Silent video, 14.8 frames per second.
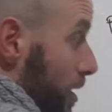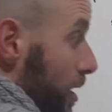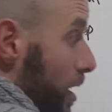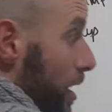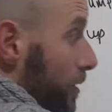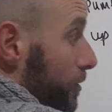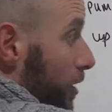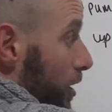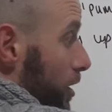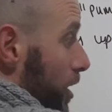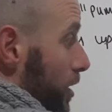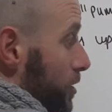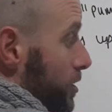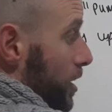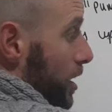If I
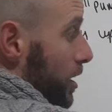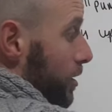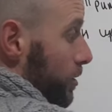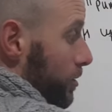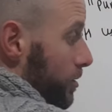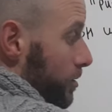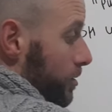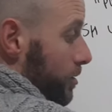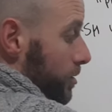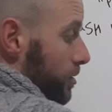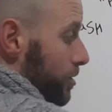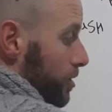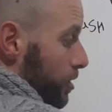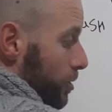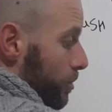got down to